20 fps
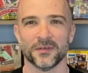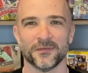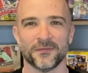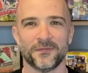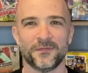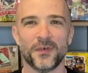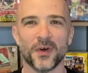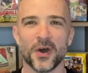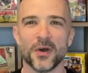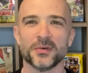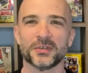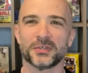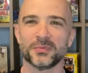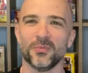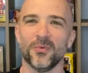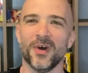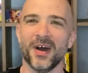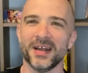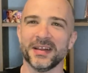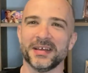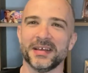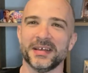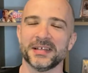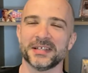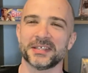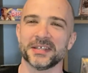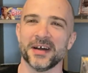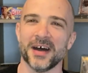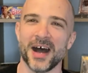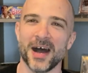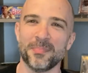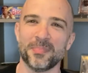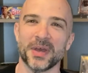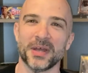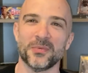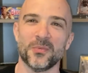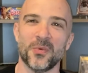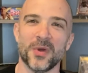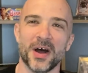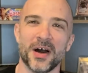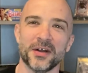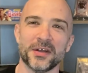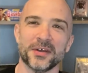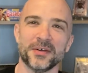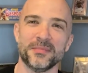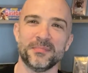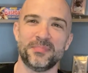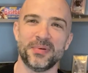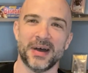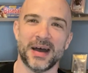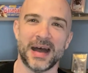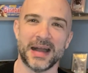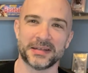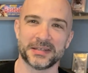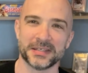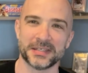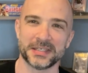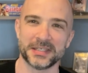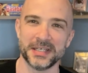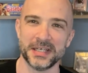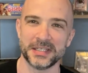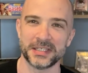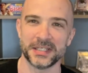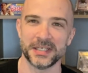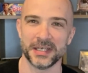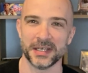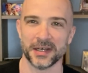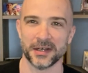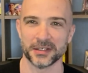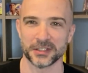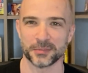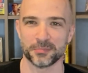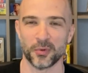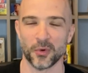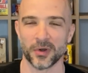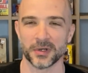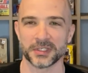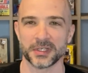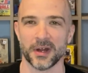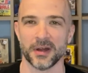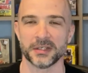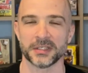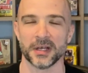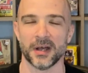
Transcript: Folks, what is up and welcome back to CCL Sports Cards.